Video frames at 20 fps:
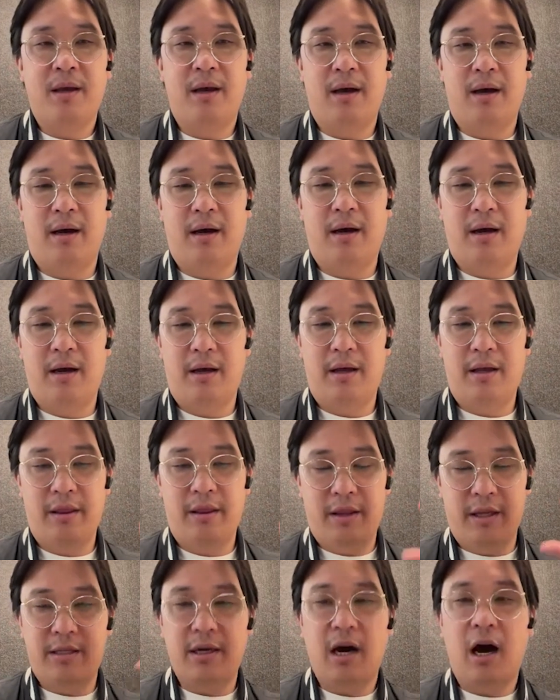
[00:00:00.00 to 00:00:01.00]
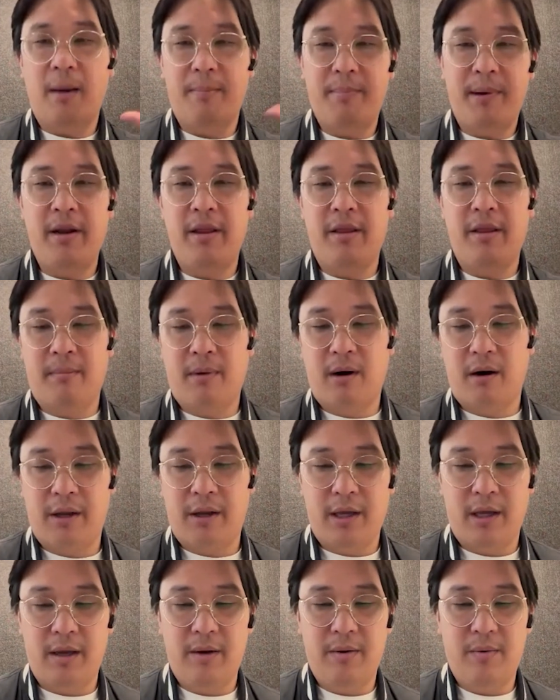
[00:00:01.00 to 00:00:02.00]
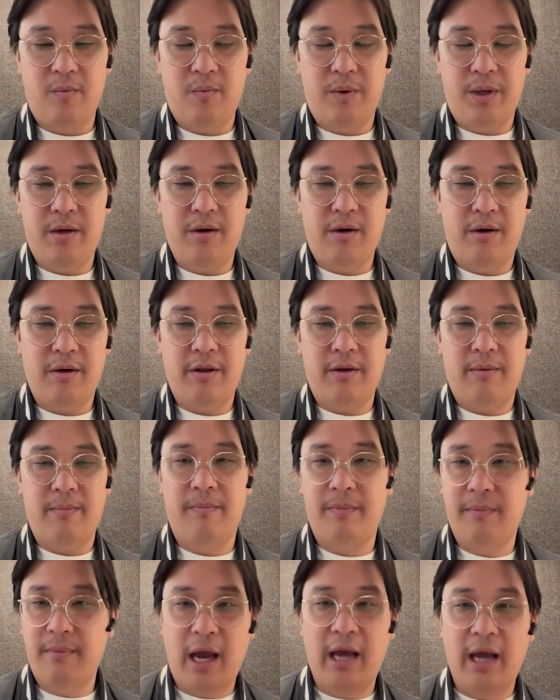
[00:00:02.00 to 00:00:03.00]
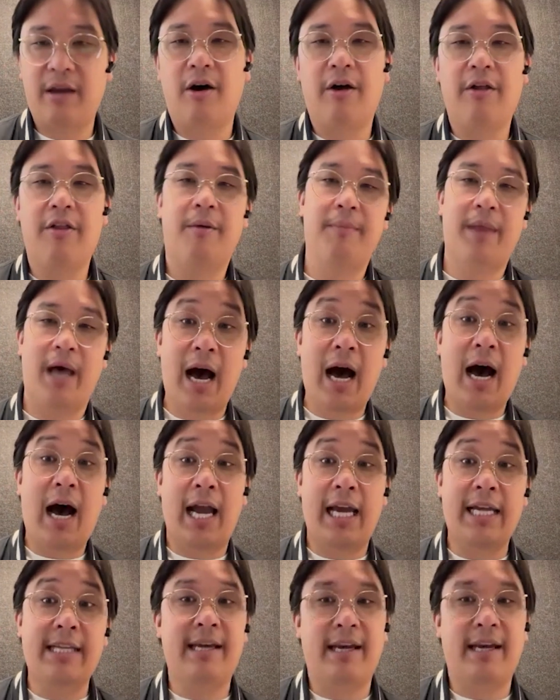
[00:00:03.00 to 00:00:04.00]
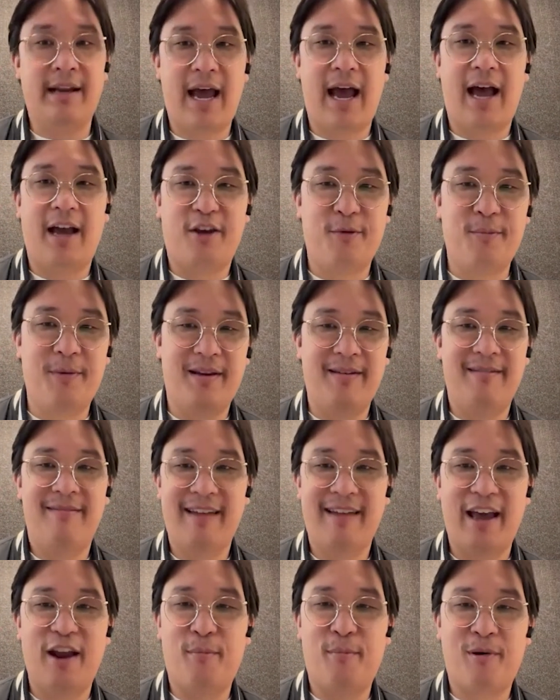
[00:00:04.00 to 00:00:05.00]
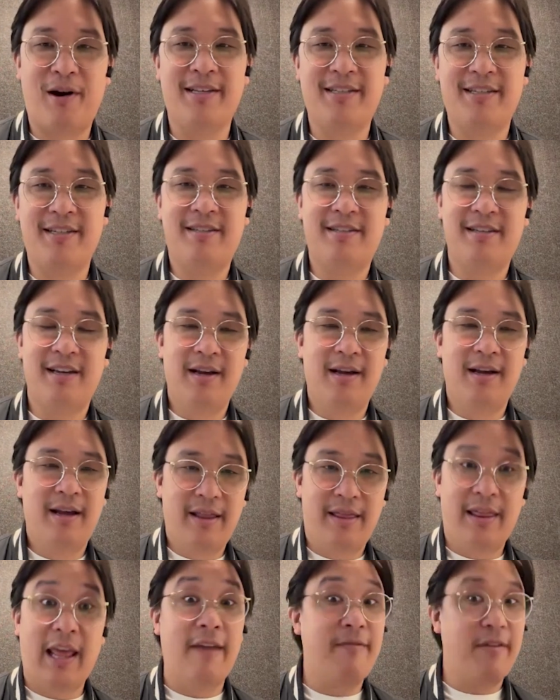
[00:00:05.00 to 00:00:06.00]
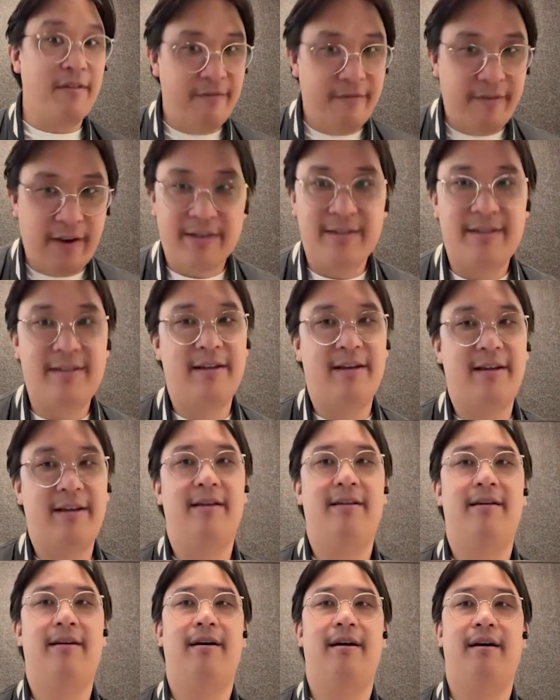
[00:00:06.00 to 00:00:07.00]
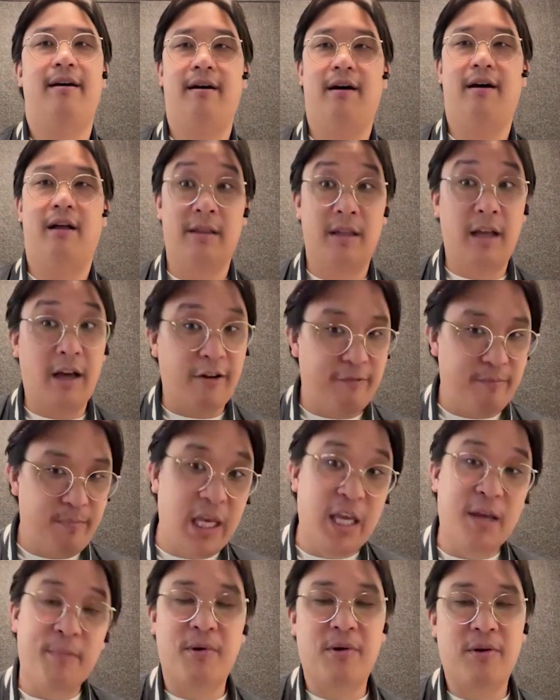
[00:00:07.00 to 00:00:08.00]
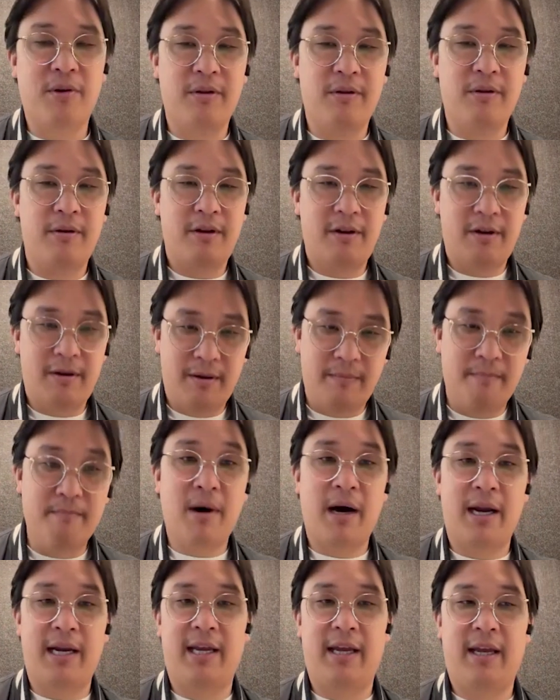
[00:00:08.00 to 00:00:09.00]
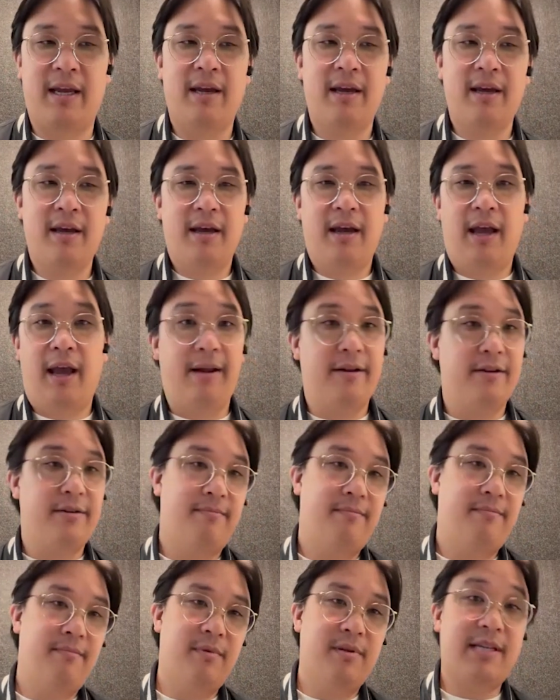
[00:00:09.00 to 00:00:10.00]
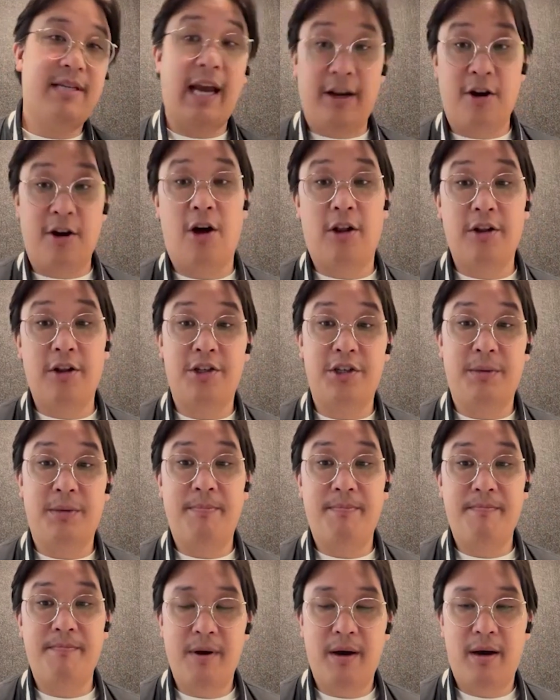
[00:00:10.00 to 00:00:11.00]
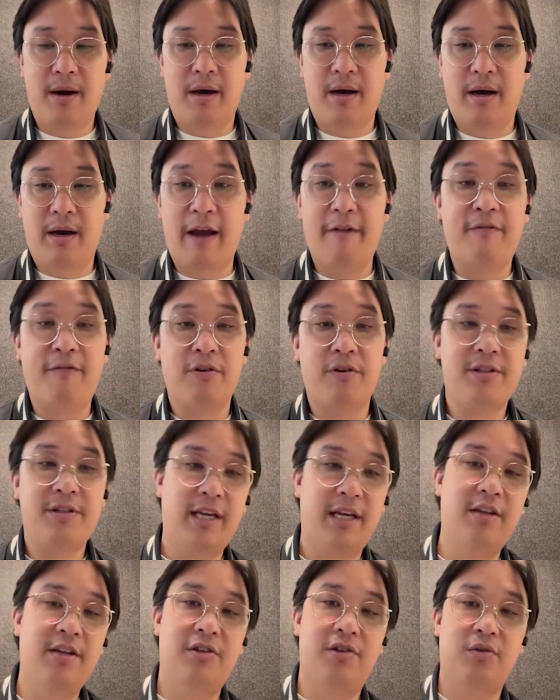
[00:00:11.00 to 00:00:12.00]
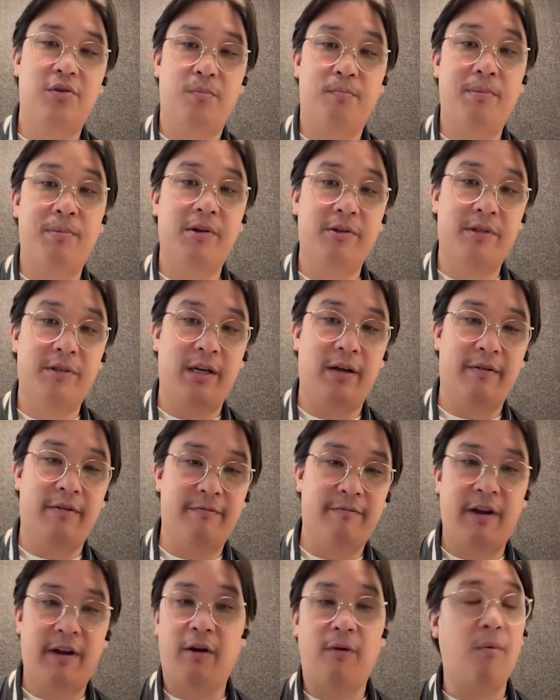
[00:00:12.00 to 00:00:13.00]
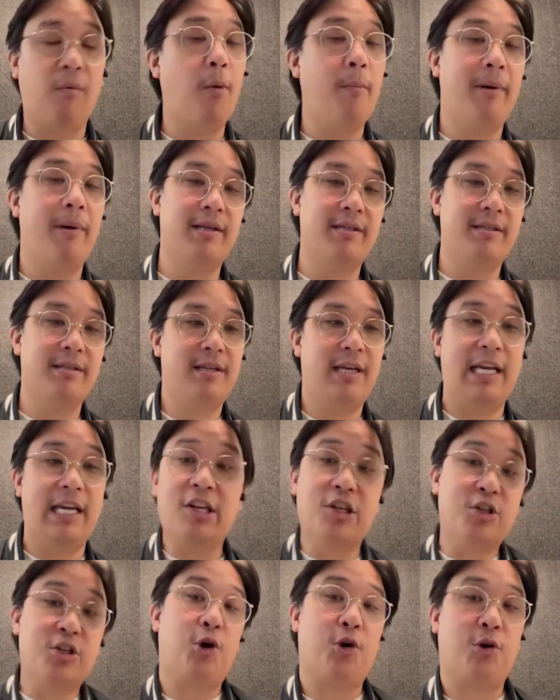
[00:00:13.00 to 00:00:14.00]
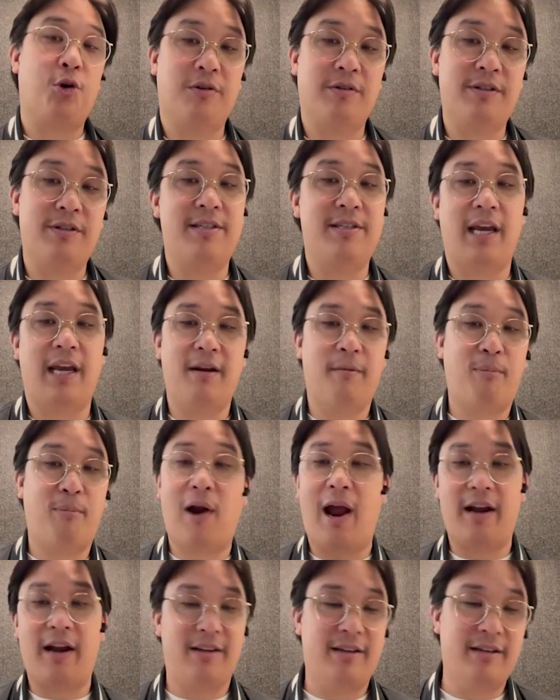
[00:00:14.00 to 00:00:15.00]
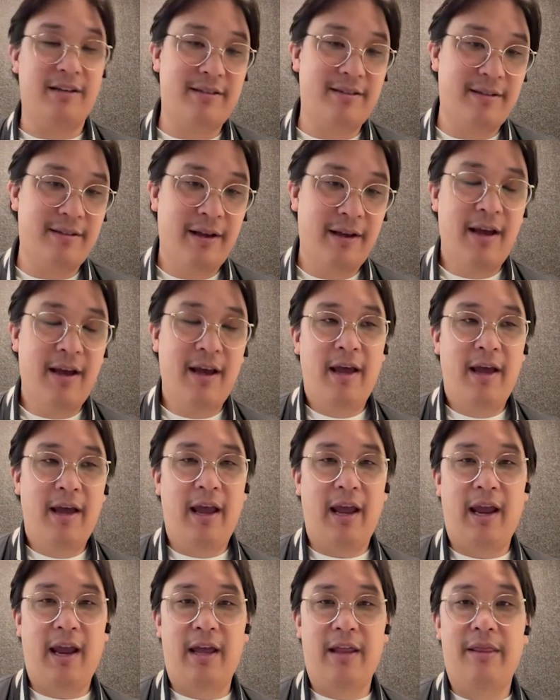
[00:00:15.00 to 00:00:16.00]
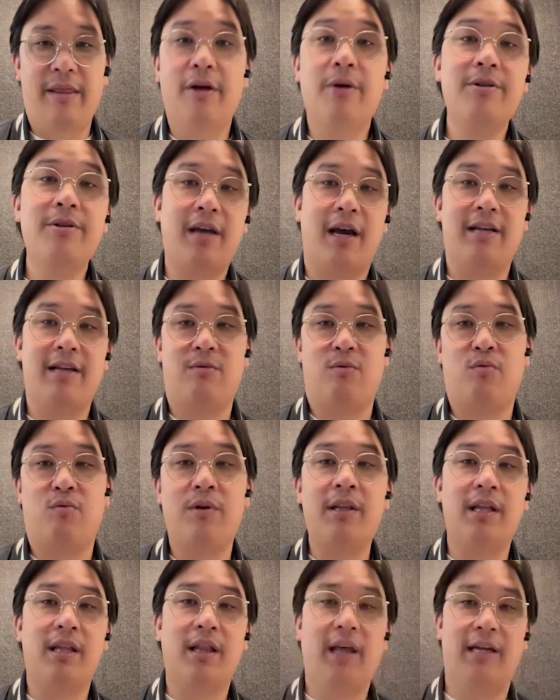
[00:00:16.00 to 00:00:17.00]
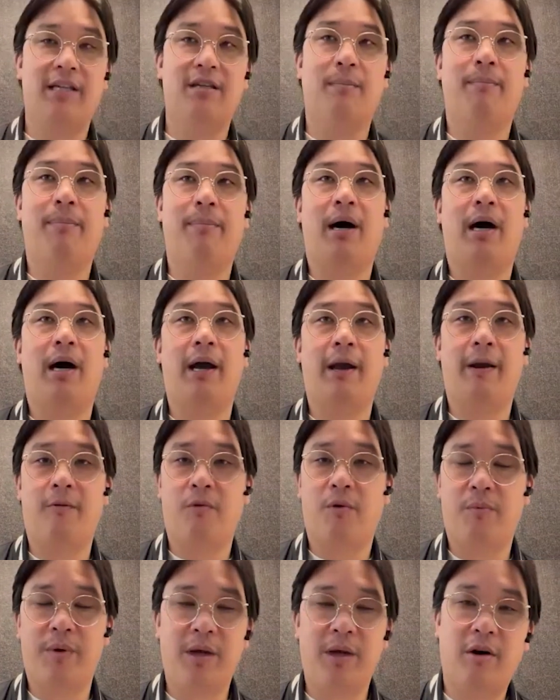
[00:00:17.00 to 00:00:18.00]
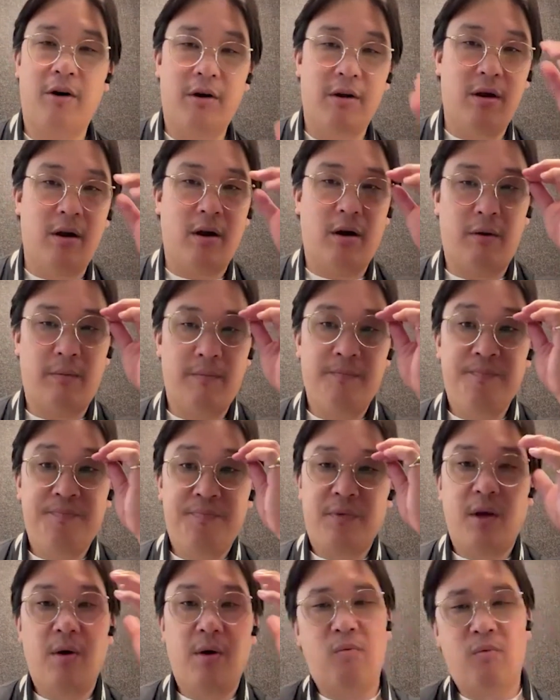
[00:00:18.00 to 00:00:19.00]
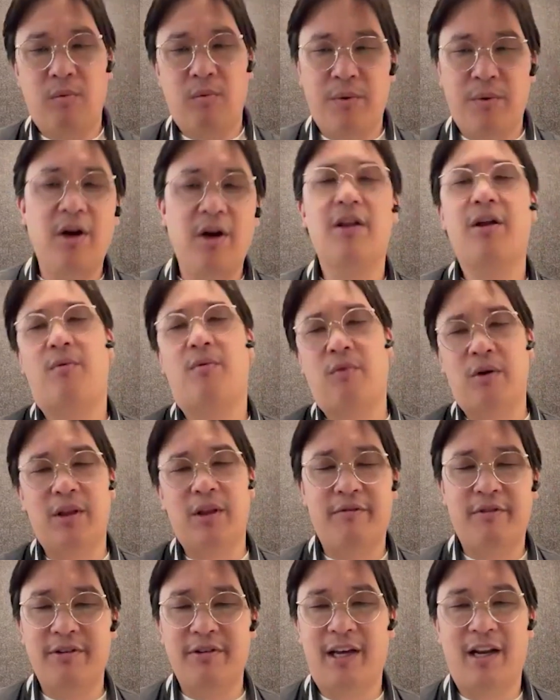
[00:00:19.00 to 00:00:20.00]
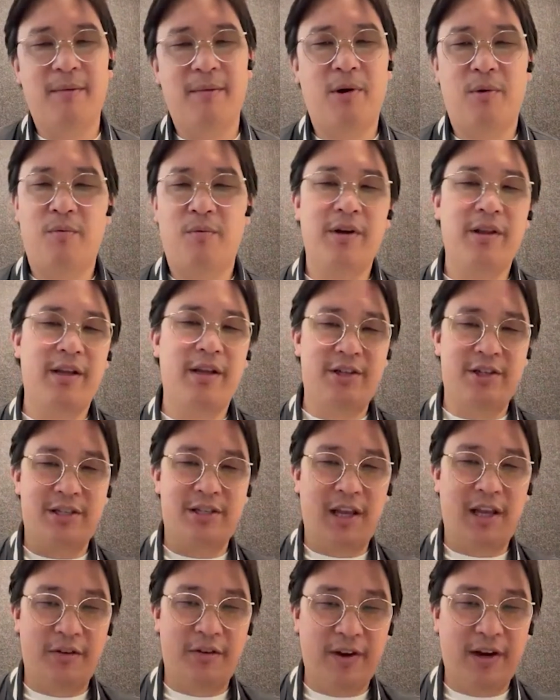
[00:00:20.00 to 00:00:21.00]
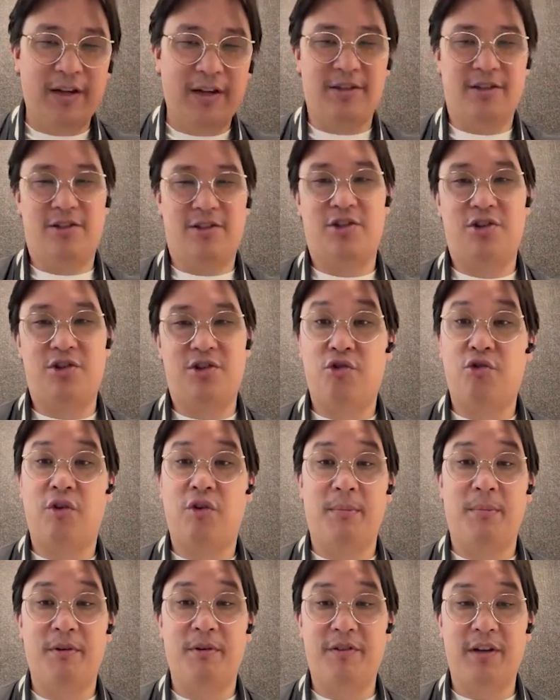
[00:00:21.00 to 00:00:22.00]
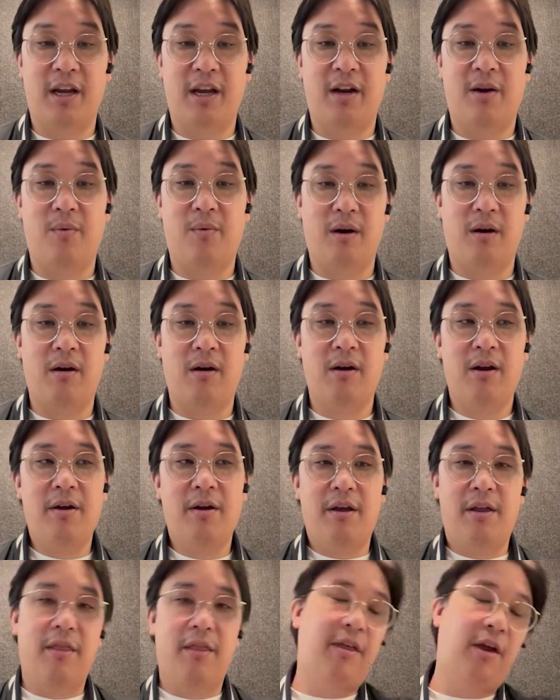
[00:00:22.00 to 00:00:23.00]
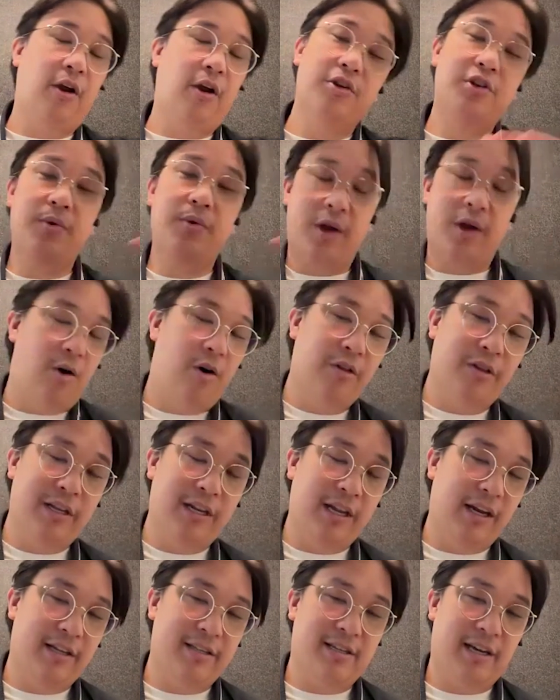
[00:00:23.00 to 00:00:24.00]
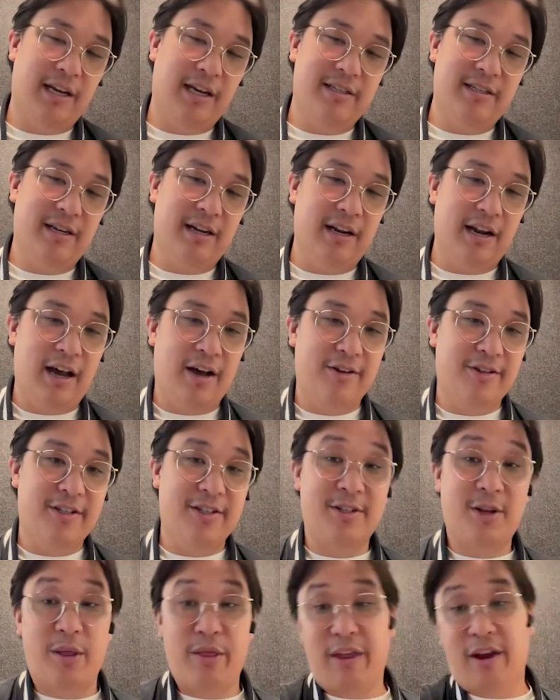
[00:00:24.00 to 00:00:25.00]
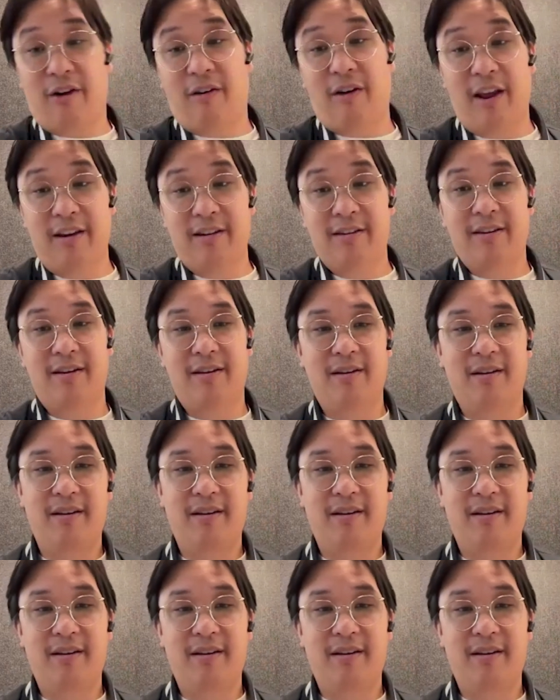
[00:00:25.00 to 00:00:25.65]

the top end of the market, I call them the high data acumen enterprises. They've invested a lot of people, money, and technology efforts into building a very robust internal data practice. And those guys really like to buy what we call it row level data, but really just think of it as a stream of data where they're doing all the data science and analysis on their end,